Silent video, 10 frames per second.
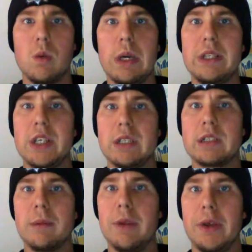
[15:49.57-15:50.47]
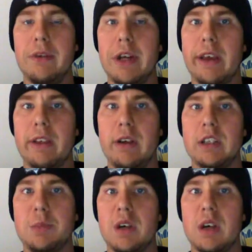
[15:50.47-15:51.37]
Which is completely
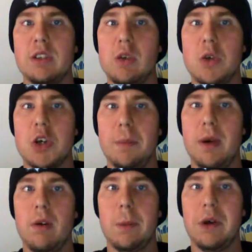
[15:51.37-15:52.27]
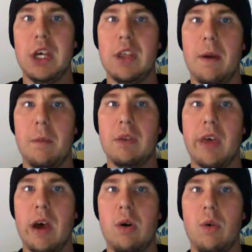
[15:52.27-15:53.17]
ridiculous because you should be able to play them
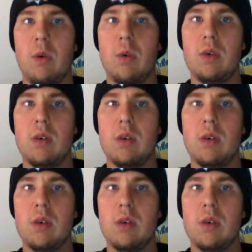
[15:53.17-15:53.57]
without